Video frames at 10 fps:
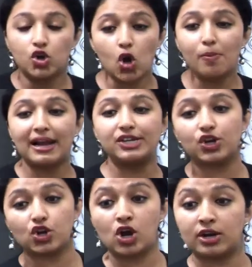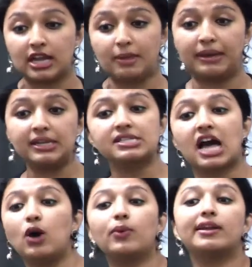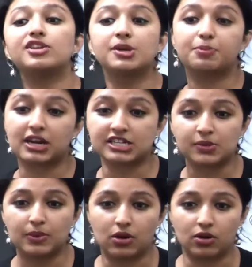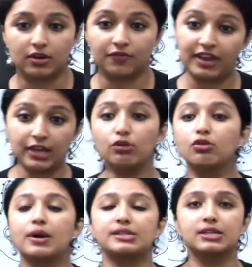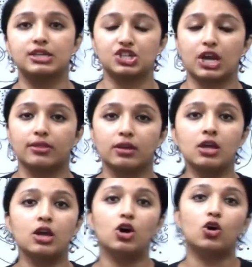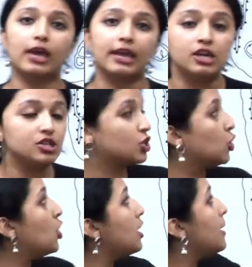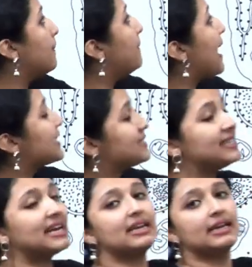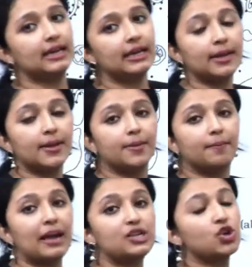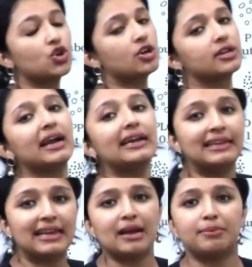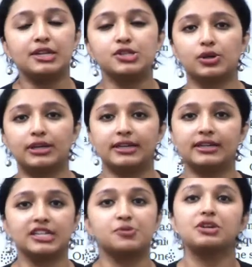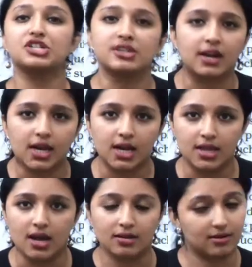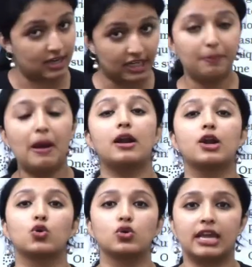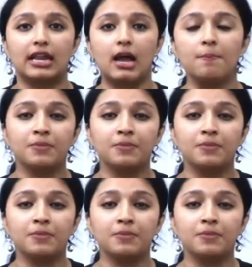No mitochondria means how energy production will occur? Very good question, Nishant. Okay, so bacteria la mitochondria illa appdin solittu respiration nadakkada? Kandippa nadakkum, ena